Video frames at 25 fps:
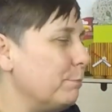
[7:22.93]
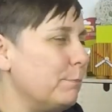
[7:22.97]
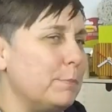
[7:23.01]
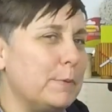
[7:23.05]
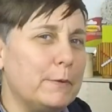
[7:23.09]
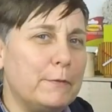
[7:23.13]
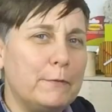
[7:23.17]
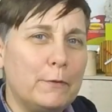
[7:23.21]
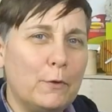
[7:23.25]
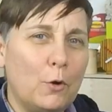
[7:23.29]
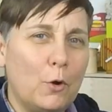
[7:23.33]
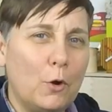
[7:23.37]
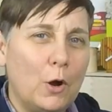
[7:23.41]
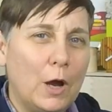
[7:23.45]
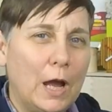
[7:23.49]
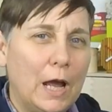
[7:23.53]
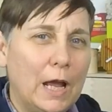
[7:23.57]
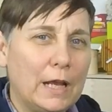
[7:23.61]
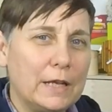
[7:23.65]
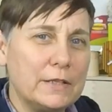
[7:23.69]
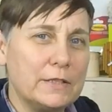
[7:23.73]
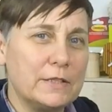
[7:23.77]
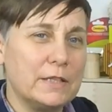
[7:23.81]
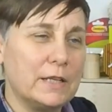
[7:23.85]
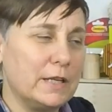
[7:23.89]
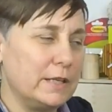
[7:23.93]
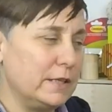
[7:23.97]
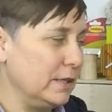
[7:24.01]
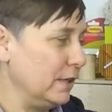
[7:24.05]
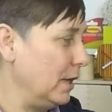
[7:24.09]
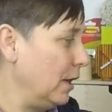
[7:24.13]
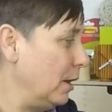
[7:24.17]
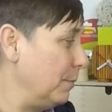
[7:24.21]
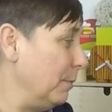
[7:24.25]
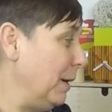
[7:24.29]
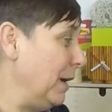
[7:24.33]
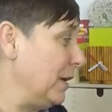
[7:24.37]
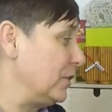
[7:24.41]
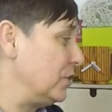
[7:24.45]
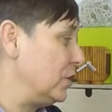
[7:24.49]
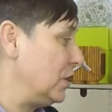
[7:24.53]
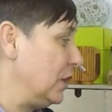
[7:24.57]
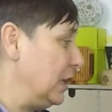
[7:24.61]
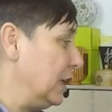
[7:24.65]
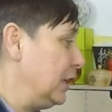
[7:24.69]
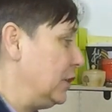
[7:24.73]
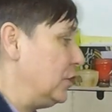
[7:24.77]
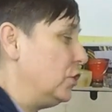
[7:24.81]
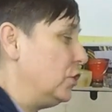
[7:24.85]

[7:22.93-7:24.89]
beforehand, and I'm actually